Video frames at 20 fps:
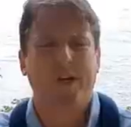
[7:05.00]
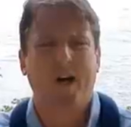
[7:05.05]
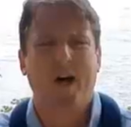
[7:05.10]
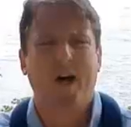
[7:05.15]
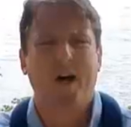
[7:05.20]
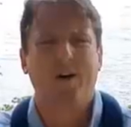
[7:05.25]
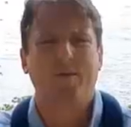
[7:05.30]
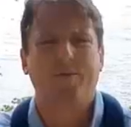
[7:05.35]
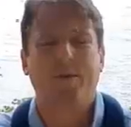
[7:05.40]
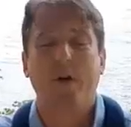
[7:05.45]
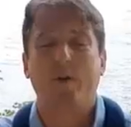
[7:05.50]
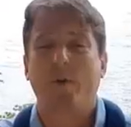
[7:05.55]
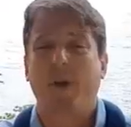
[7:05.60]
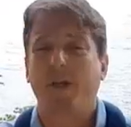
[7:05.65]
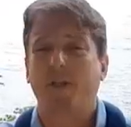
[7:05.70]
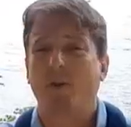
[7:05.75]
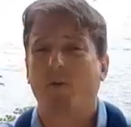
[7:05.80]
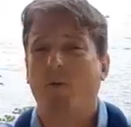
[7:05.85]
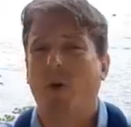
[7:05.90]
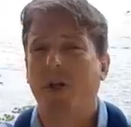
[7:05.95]
it. I knew there
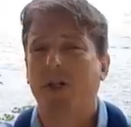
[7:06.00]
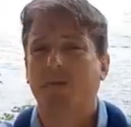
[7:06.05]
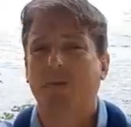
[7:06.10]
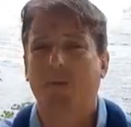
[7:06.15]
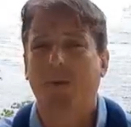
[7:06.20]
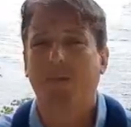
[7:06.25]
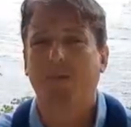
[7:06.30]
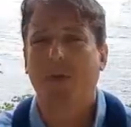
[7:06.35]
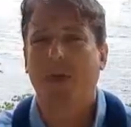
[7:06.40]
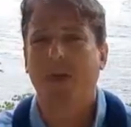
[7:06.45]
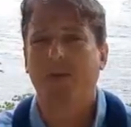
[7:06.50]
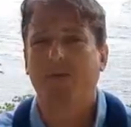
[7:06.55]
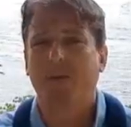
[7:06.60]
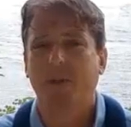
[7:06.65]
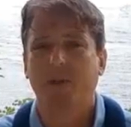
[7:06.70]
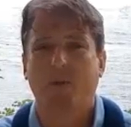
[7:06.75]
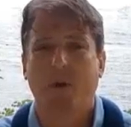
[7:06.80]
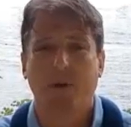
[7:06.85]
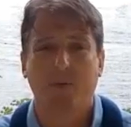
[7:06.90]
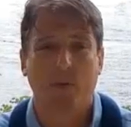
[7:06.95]
was some secrecy around it, but I
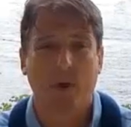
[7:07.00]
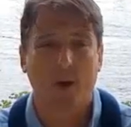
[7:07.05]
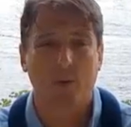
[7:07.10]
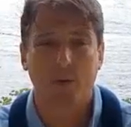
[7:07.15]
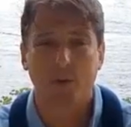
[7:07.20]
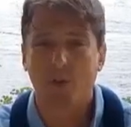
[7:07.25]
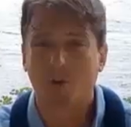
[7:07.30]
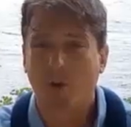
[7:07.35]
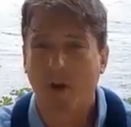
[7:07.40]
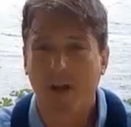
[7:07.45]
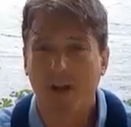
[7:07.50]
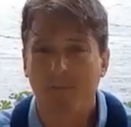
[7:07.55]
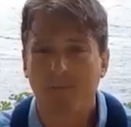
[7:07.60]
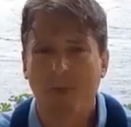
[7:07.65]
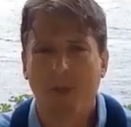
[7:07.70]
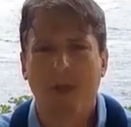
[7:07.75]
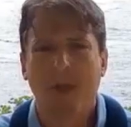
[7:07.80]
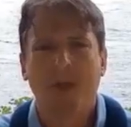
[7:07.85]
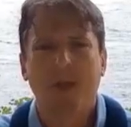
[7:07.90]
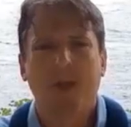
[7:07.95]
wasn't sure to what
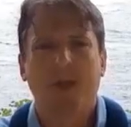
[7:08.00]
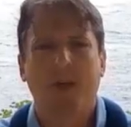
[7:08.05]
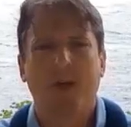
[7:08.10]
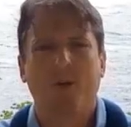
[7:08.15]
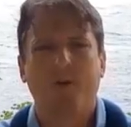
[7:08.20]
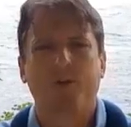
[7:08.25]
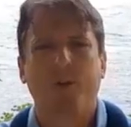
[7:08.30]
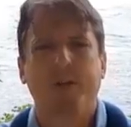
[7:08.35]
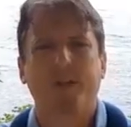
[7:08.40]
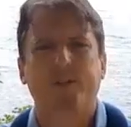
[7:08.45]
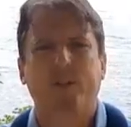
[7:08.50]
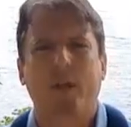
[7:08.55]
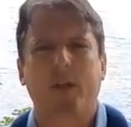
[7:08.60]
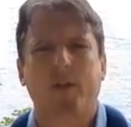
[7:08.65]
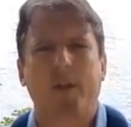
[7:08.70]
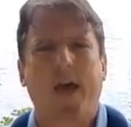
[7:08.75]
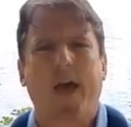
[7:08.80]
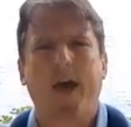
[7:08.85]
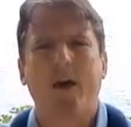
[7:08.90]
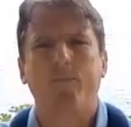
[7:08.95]
extent. And
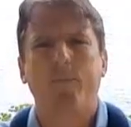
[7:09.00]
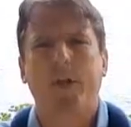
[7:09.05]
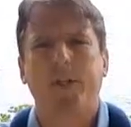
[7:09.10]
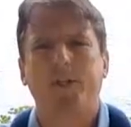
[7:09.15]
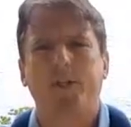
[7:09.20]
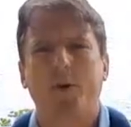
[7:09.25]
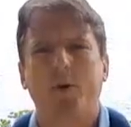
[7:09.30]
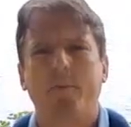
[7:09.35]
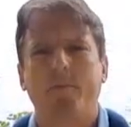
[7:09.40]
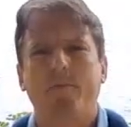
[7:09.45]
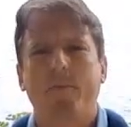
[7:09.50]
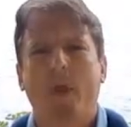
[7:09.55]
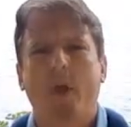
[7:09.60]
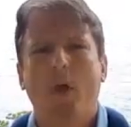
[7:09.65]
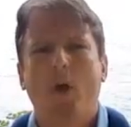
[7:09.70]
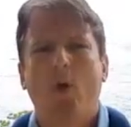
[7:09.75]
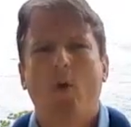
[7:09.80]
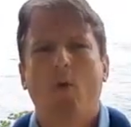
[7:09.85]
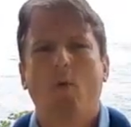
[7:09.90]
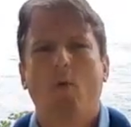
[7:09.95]
what I came to find out, though,
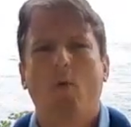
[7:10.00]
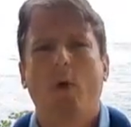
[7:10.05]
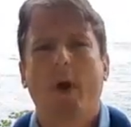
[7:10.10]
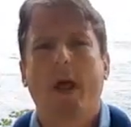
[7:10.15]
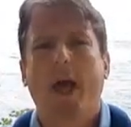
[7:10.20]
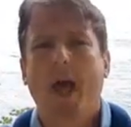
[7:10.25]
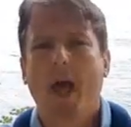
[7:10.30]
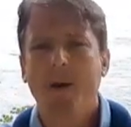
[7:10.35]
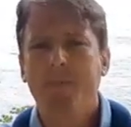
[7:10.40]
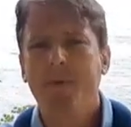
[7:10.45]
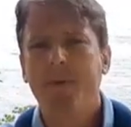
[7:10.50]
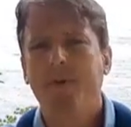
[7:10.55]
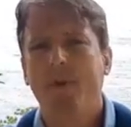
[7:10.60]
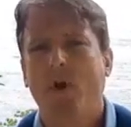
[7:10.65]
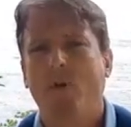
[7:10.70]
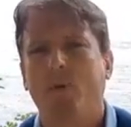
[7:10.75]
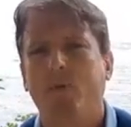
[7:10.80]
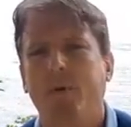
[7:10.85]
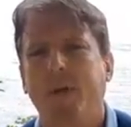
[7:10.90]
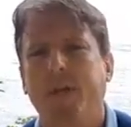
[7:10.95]
was it wasn't accepted
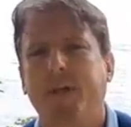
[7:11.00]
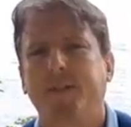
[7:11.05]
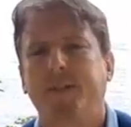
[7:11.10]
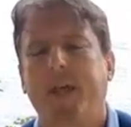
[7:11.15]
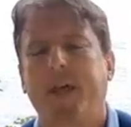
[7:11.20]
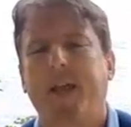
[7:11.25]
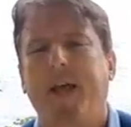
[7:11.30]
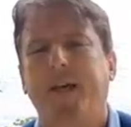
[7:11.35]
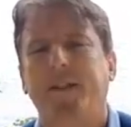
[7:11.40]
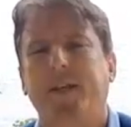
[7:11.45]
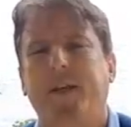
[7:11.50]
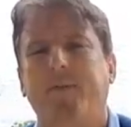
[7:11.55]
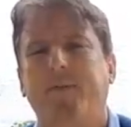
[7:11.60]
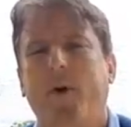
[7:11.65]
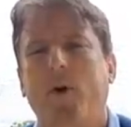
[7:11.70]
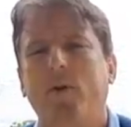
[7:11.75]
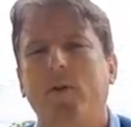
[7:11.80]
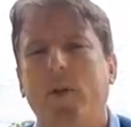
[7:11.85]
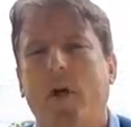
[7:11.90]
at all, because